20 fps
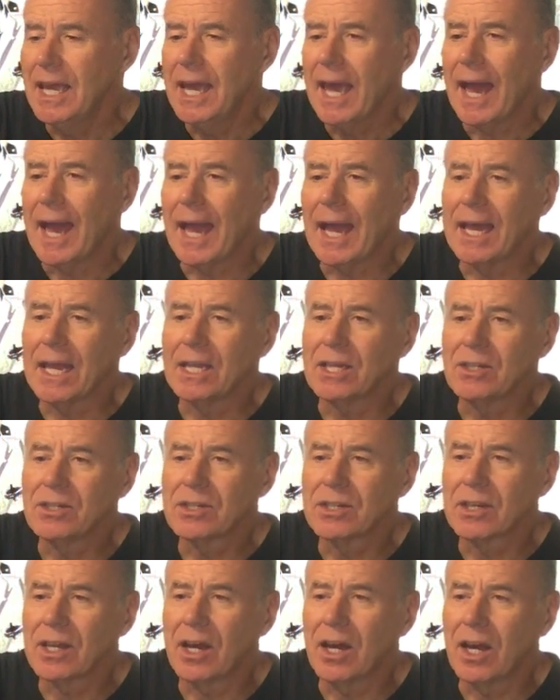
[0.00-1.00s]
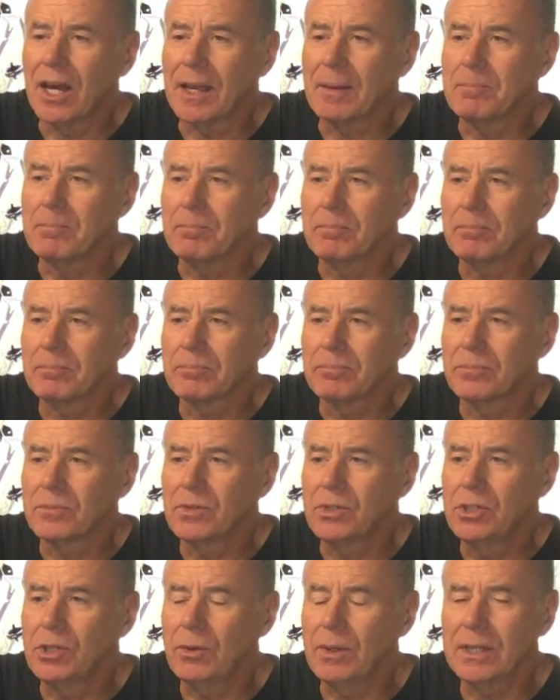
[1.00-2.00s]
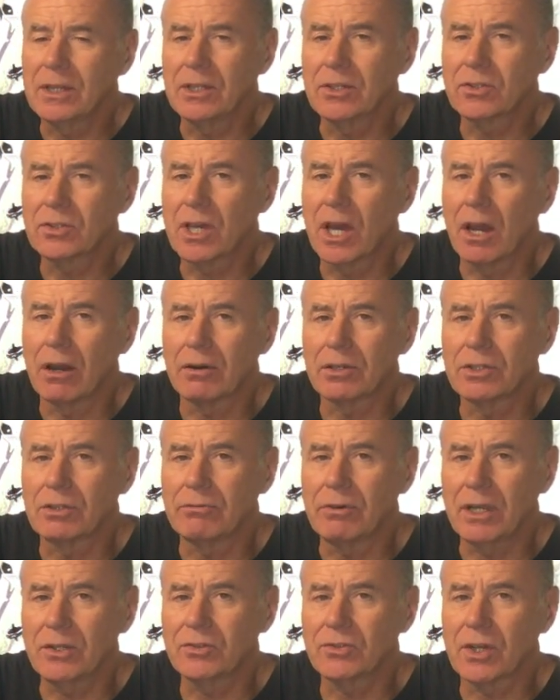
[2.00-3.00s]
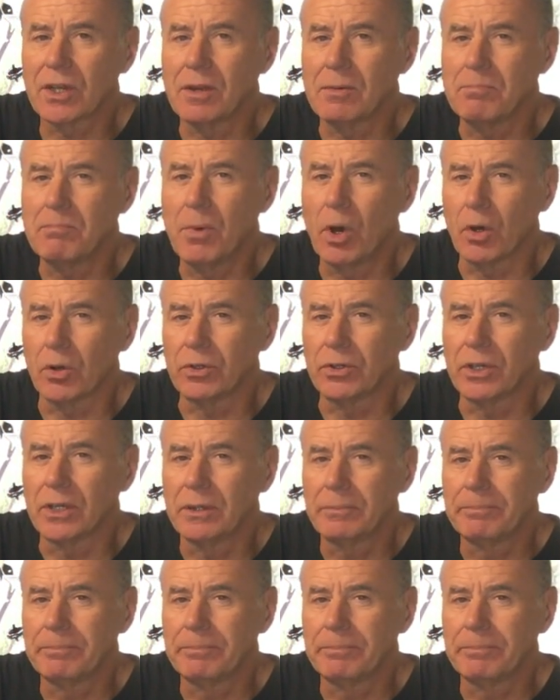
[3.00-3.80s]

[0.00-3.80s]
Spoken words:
And I'm doing this car as a Restomod mod.